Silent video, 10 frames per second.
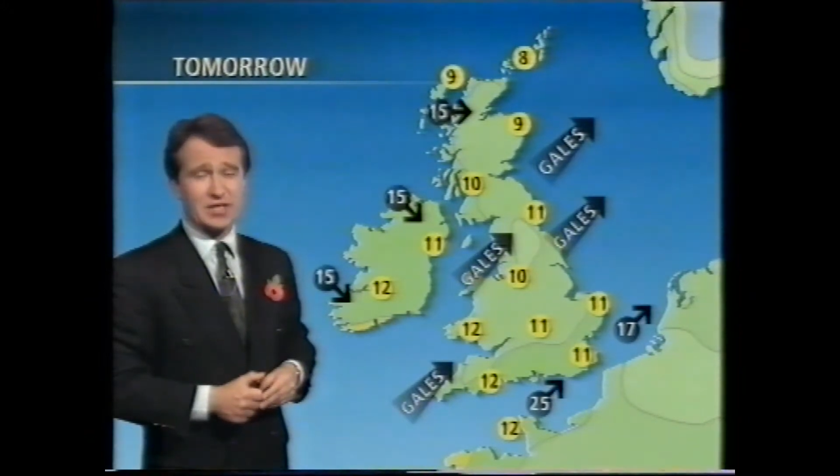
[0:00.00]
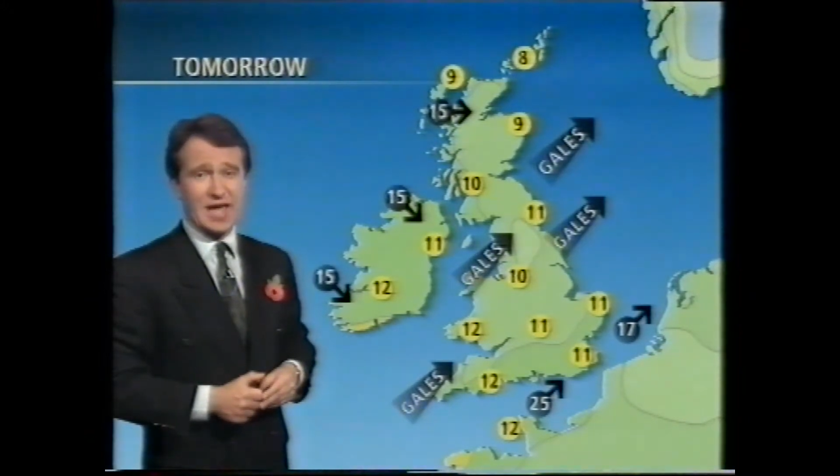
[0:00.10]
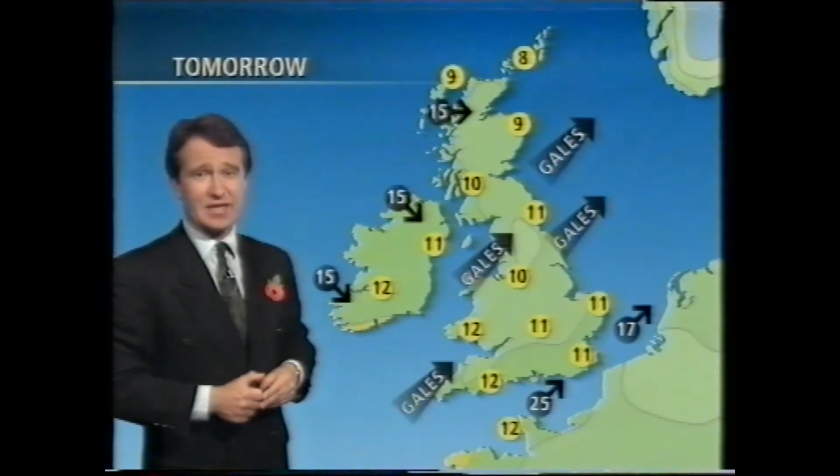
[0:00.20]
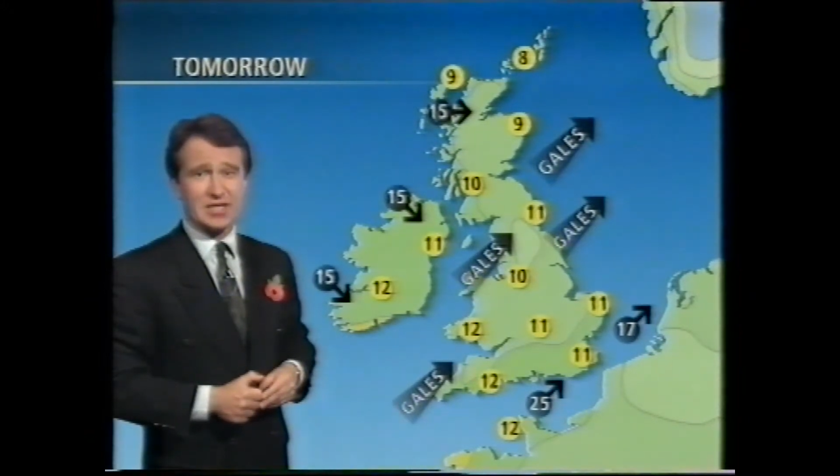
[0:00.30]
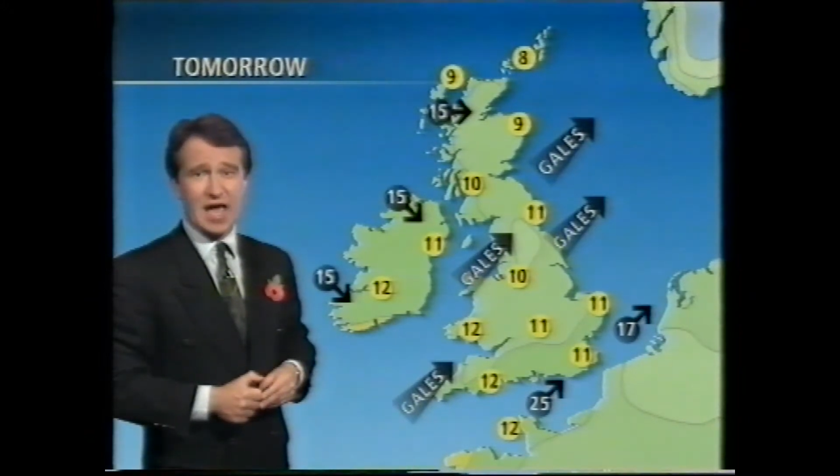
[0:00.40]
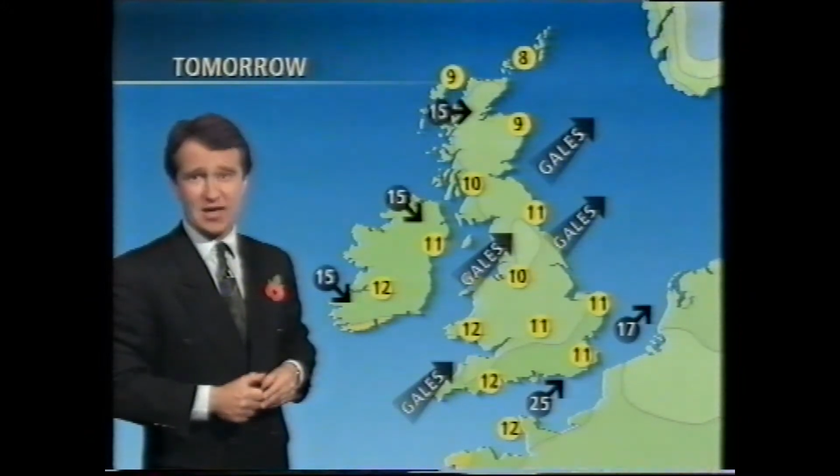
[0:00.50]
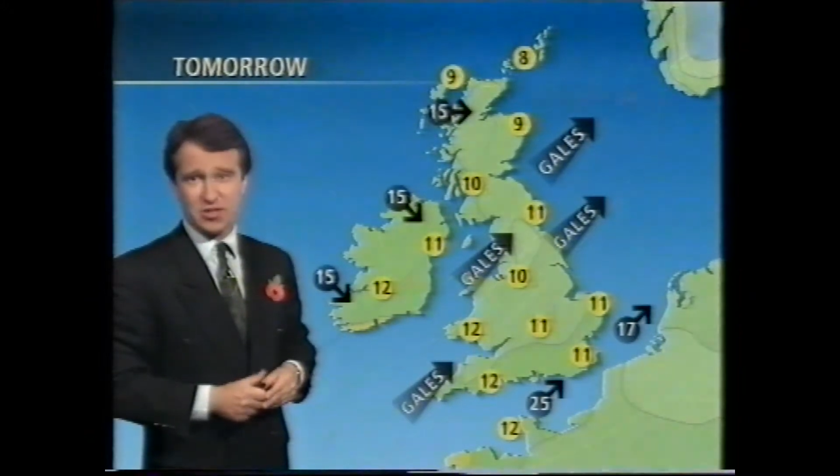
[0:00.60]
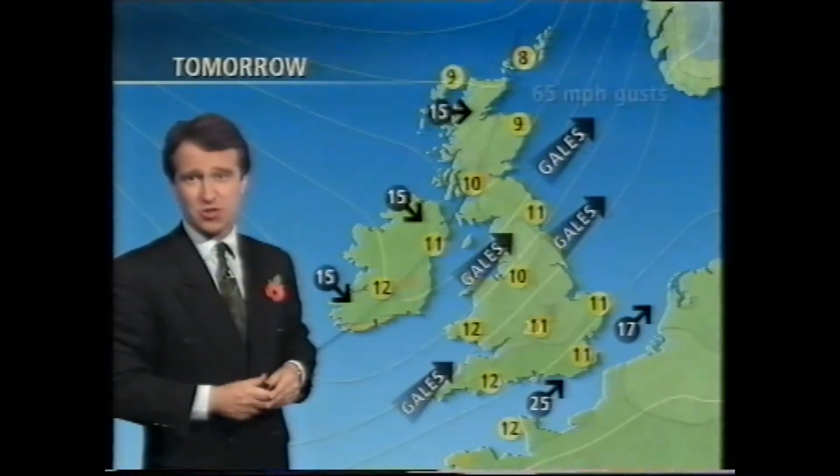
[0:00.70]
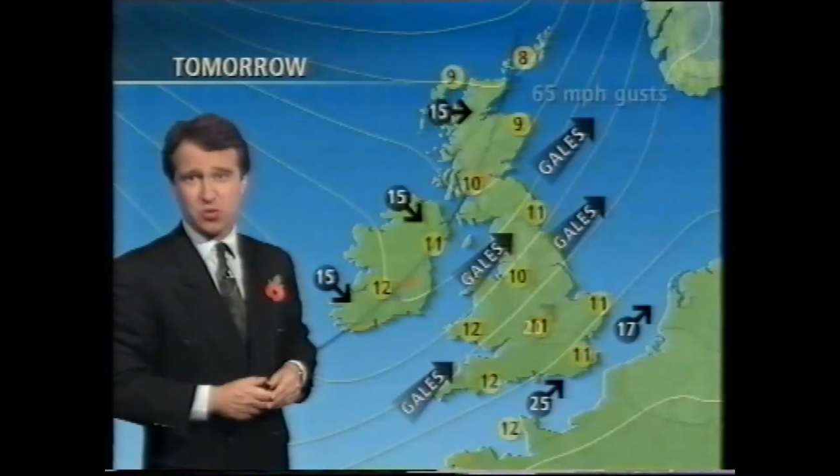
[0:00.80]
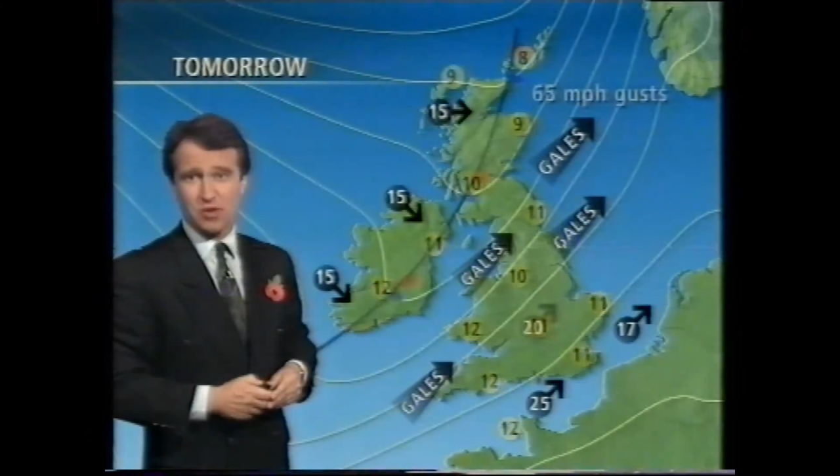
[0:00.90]
8 and
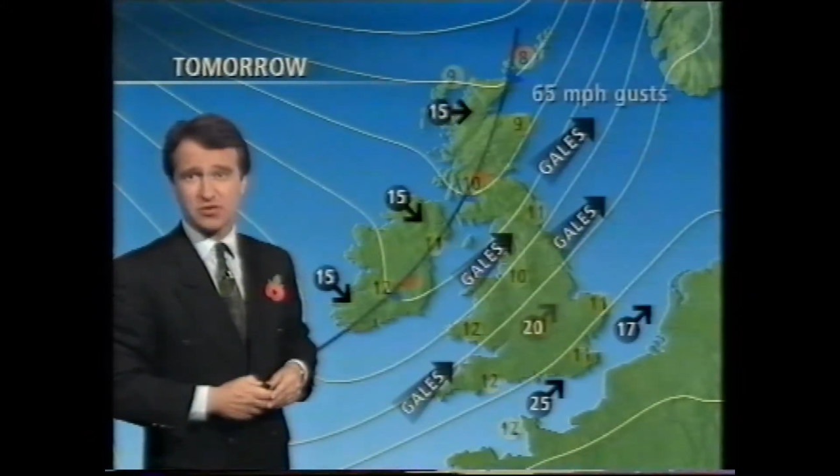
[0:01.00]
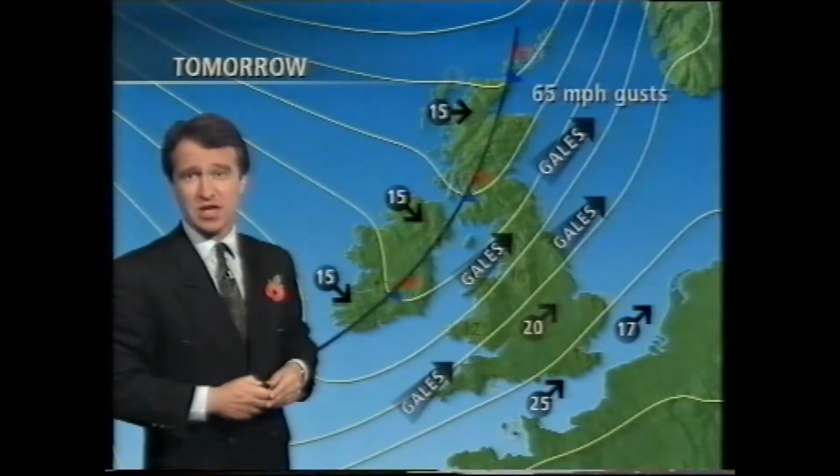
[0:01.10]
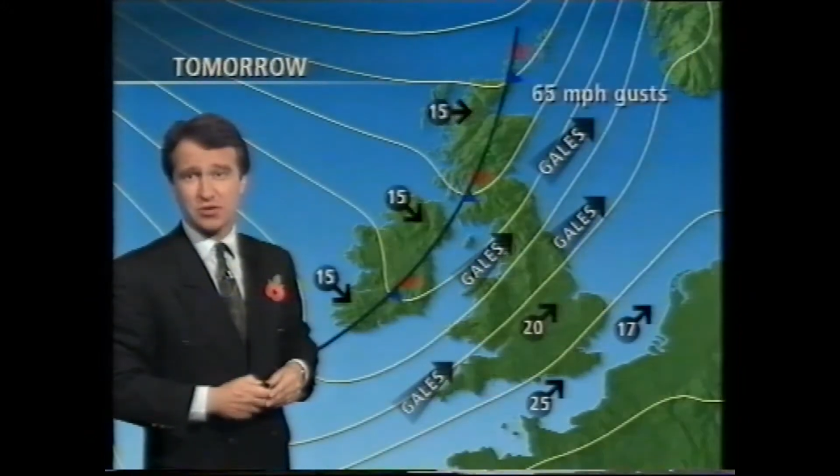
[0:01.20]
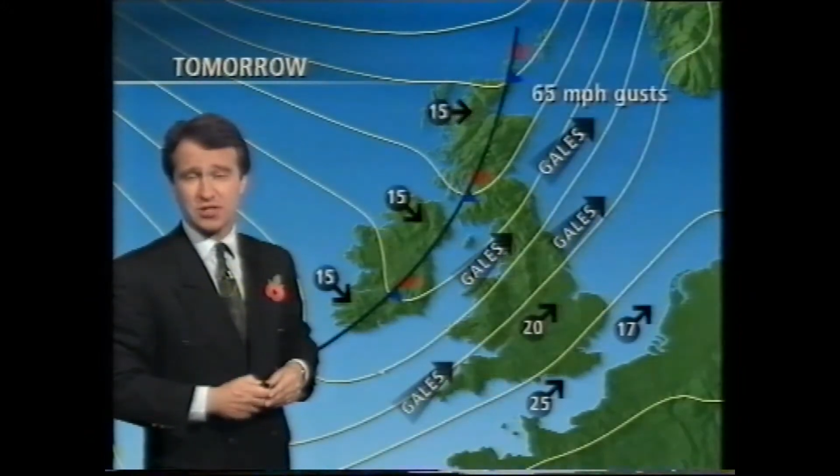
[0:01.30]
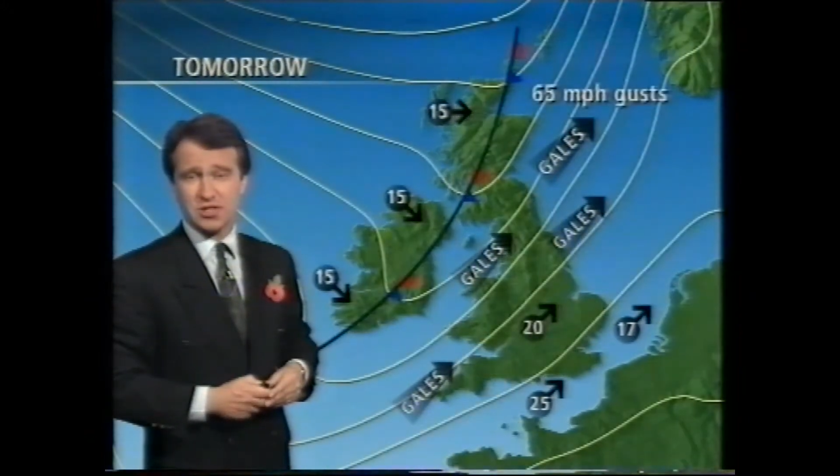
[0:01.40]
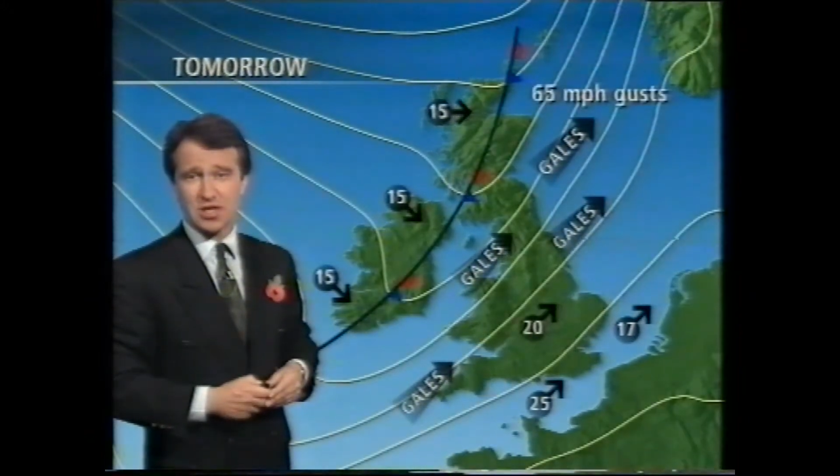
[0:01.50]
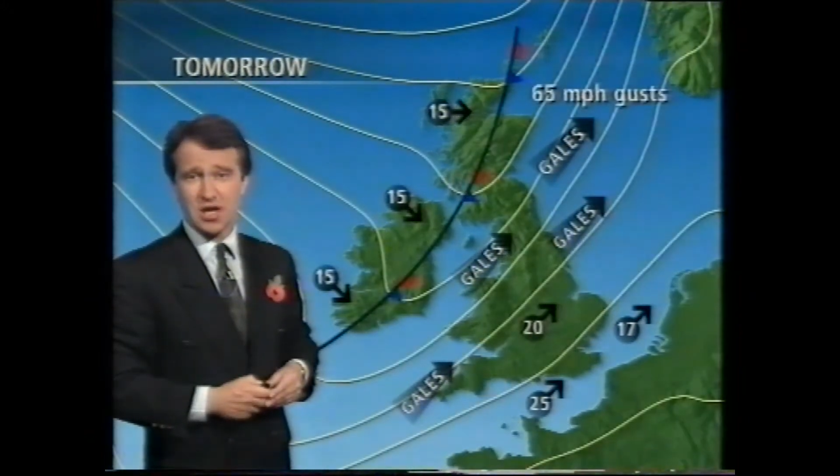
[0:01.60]
12 Celsius.